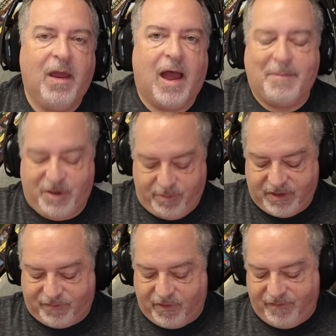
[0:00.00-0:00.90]
I've been doing
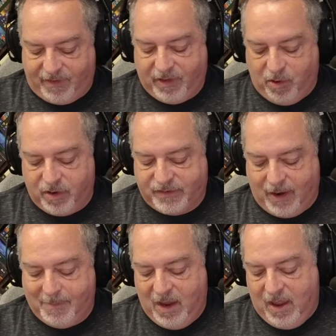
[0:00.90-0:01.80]
this for a very long
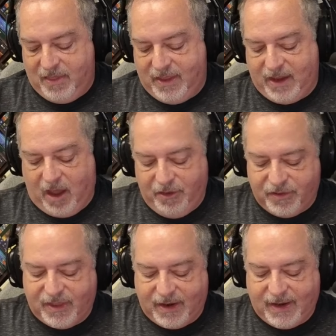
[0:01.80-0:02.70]
time. The other
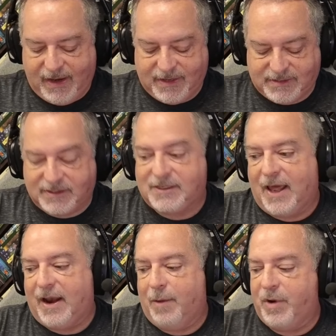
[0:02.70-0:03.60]
thing is
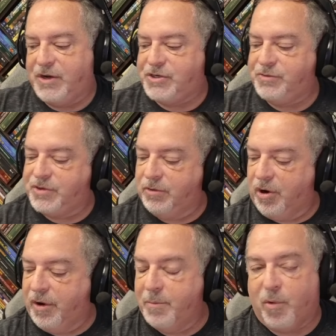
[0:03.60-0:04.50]
that I wanted you to
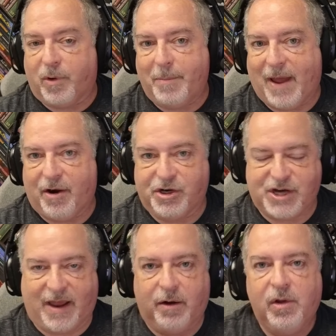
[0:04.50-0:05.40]
learn more about our
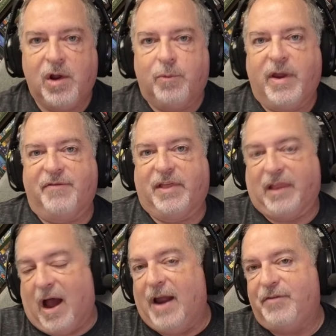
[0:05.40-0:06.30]
channel. We have a
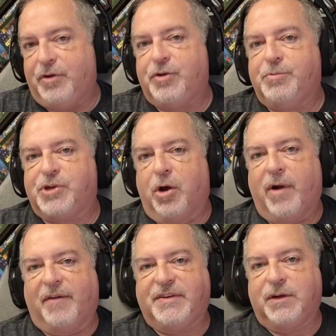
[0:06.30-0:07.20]
live YouTube show
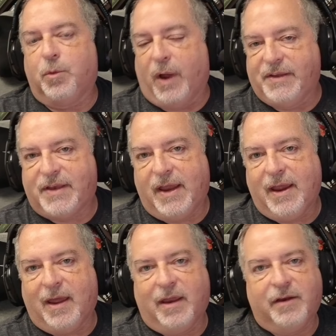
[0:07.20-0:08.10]
every single
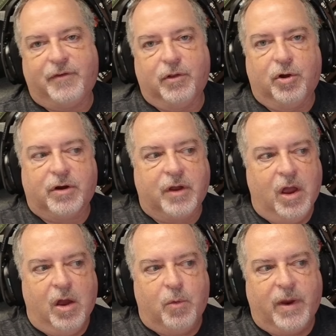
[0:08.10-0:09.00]
Wednesday, and if you look,
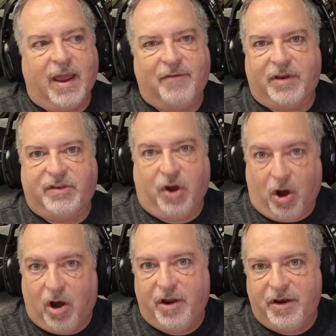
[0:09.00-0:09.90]
we have a
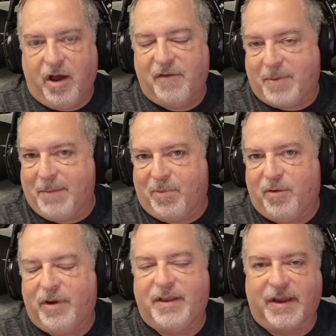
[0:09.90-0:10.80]
ton of
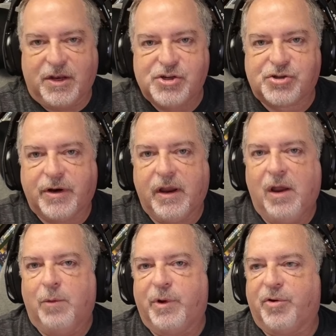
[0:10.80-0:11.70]
people in the industry.
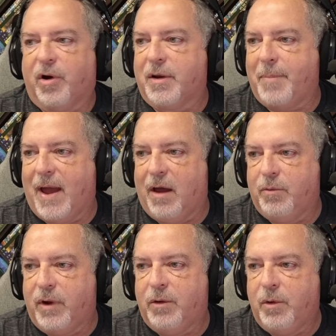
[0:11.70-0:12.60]
We talk about,
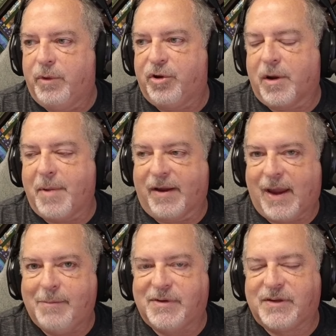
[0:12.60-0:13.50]
well, we talk about
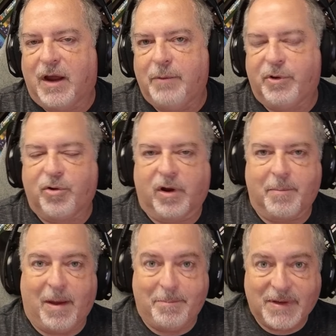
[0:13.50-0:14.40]
game design, we talk
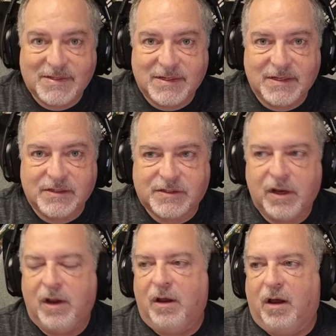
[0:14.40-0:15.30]
about business.
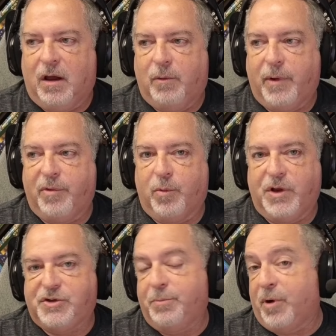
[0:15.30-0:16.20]
We were the
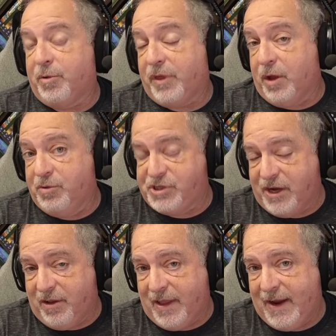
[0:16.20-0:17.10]
ones who broke the
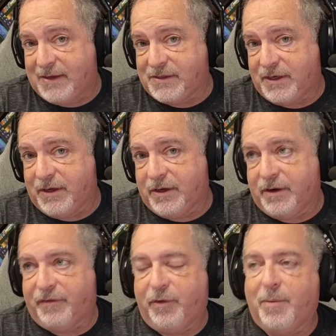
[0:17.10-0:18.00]
OGL last year,
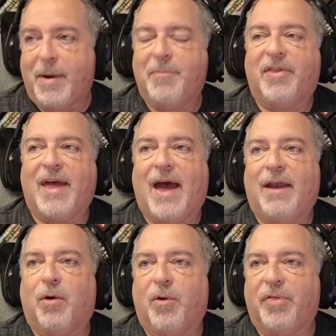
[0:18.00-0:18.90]
if you remember
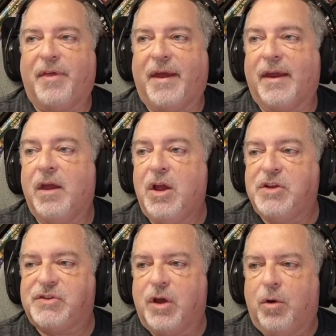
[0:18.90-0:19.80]
that whole thing.
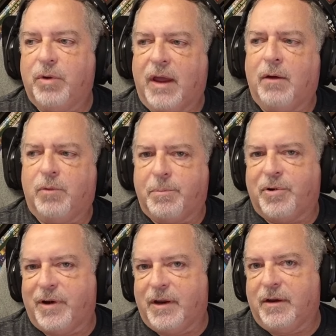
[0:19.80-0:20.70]
So yeah, we're
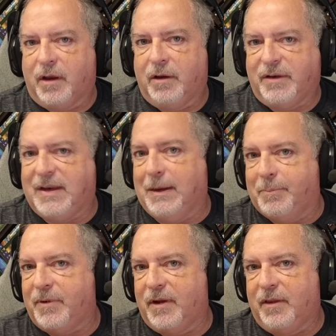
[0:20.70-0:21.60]
pretty
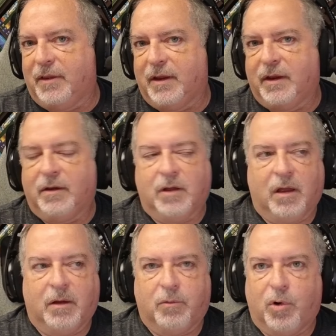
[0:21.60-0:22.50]
deep in the
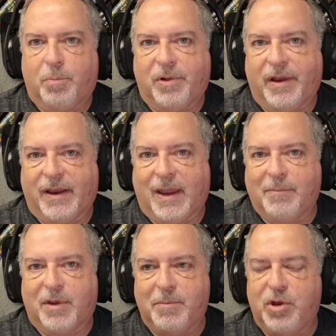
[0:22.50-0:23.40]
role-playing game
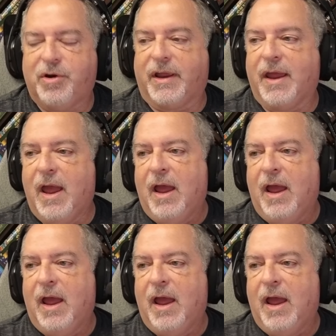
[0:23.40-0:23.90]
community.